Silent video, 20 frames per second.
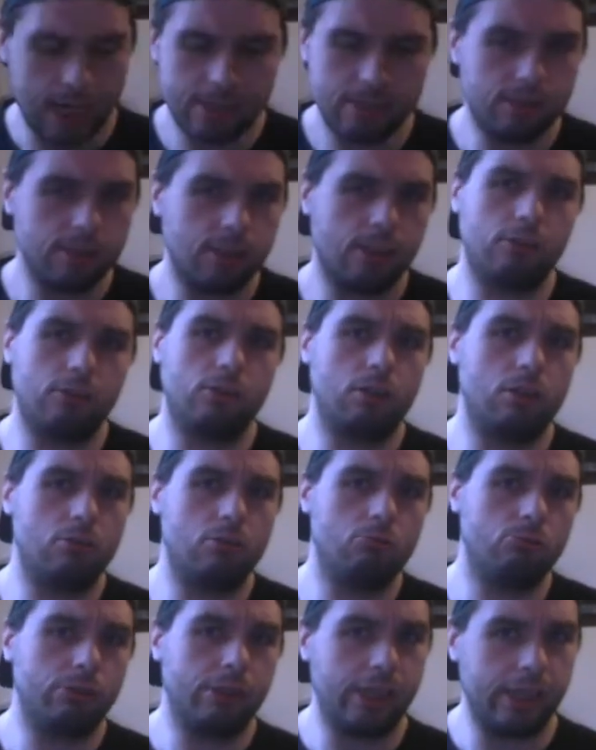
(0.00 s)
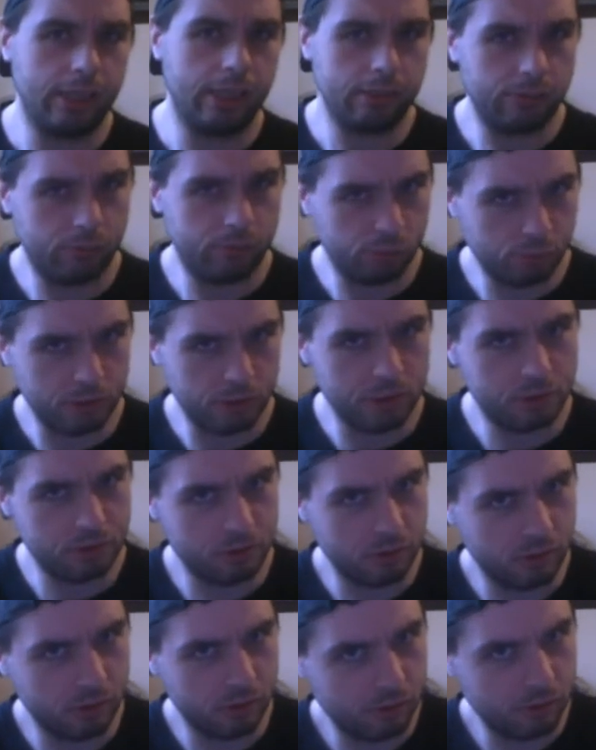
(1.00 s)
don't own a
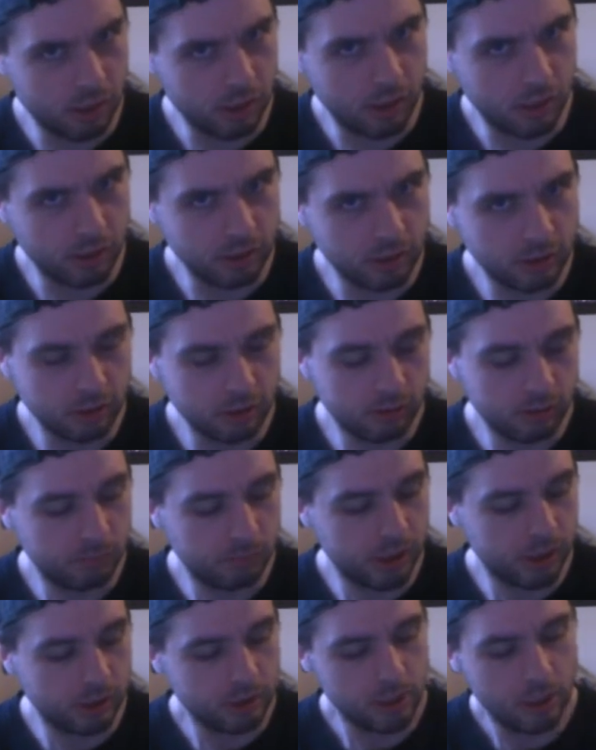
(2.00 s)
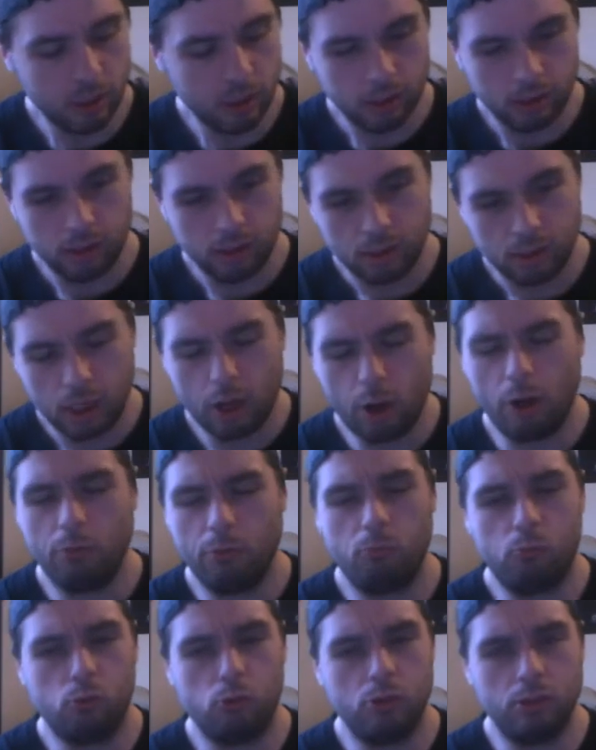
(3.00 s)
original console, but I
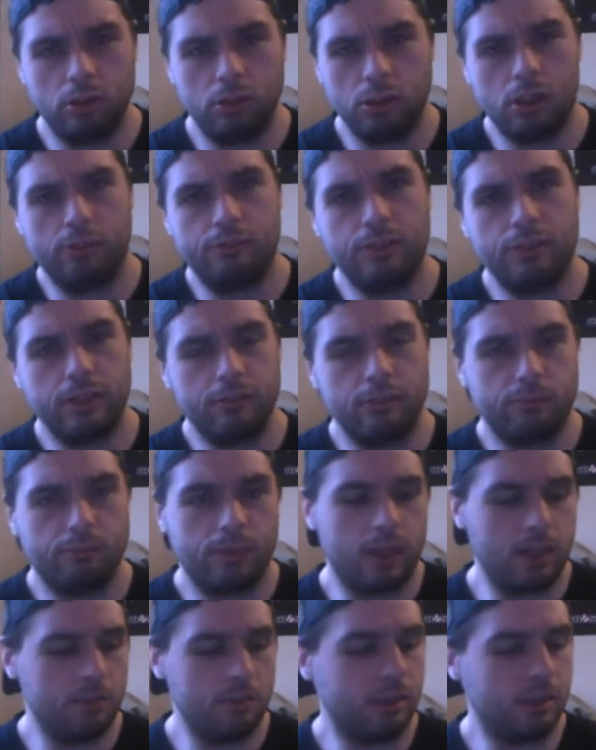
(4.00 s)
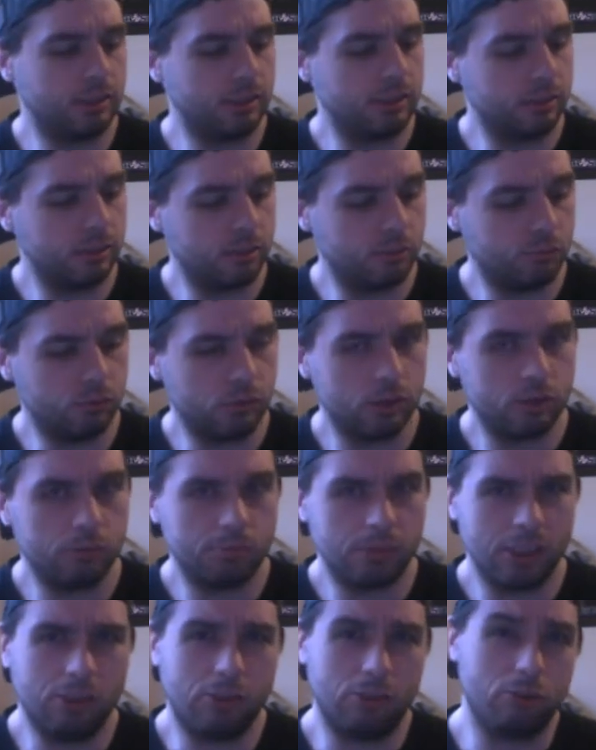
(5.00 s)
would love to find myself one,
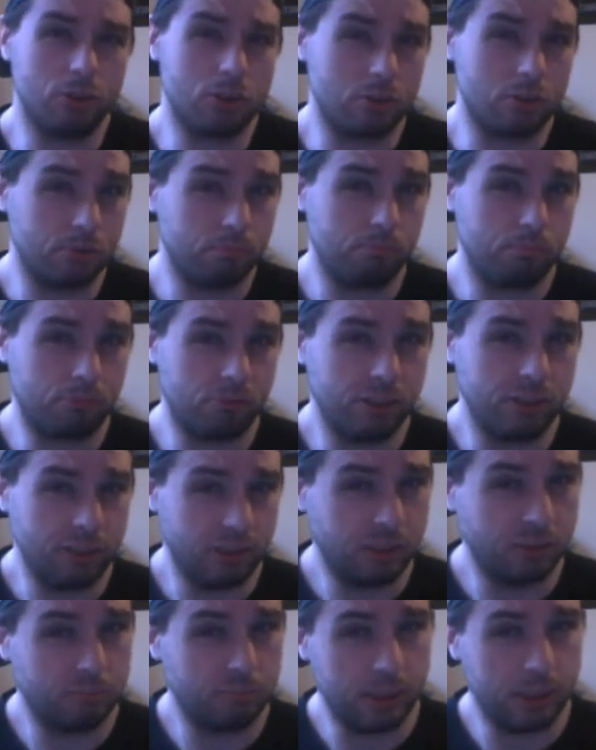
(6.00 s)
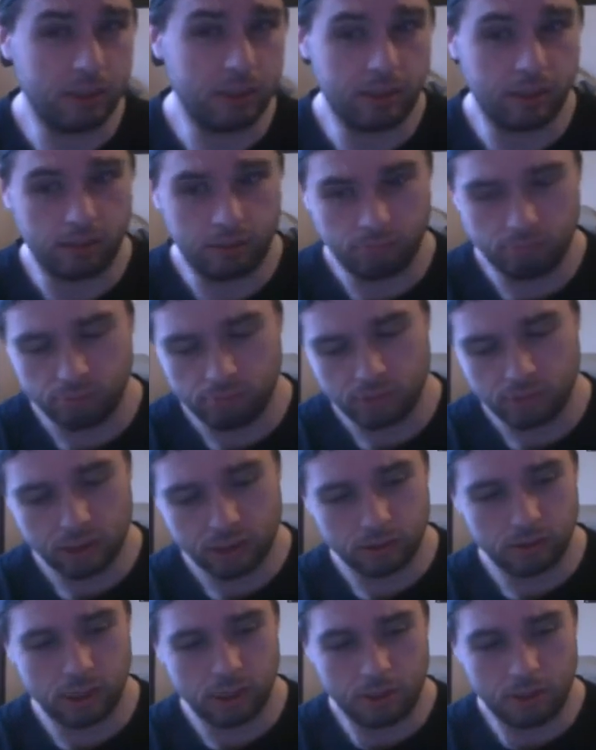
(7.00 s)
but those are pretty spendy.
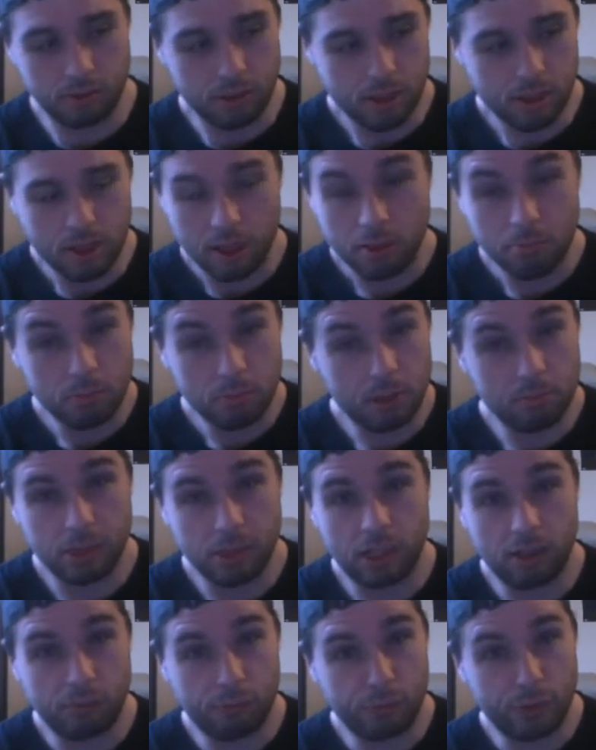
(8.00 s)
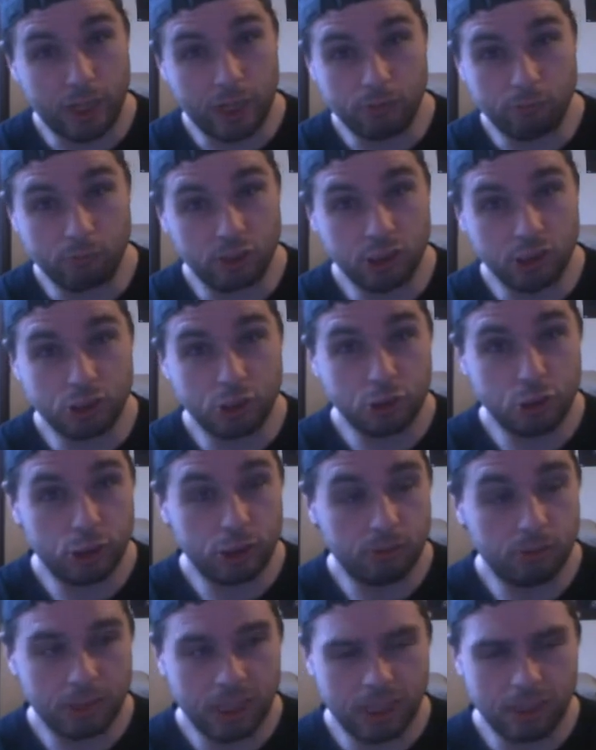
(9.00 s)
So maybe I'll find one
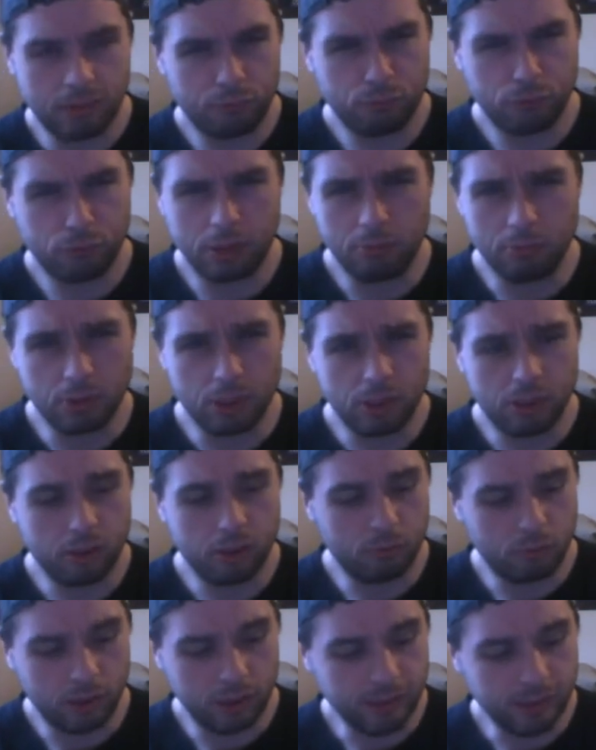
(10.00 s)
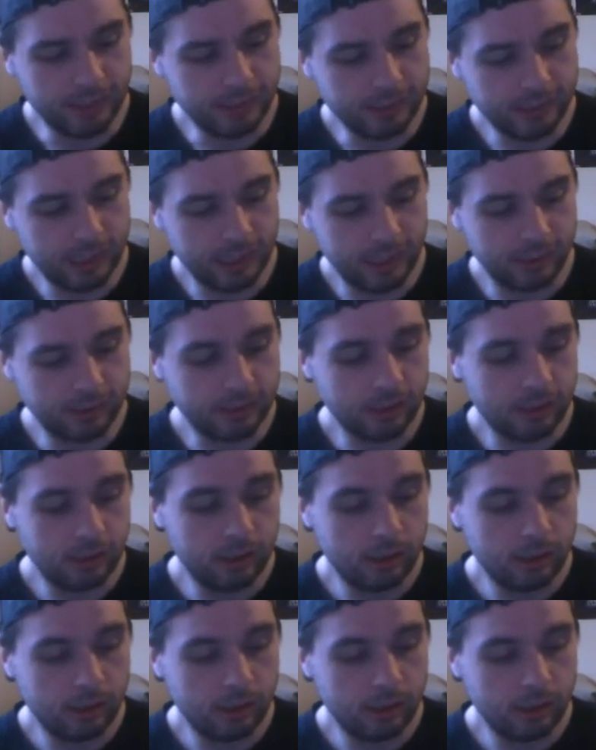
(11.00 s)
cheap at the flea market one of these days.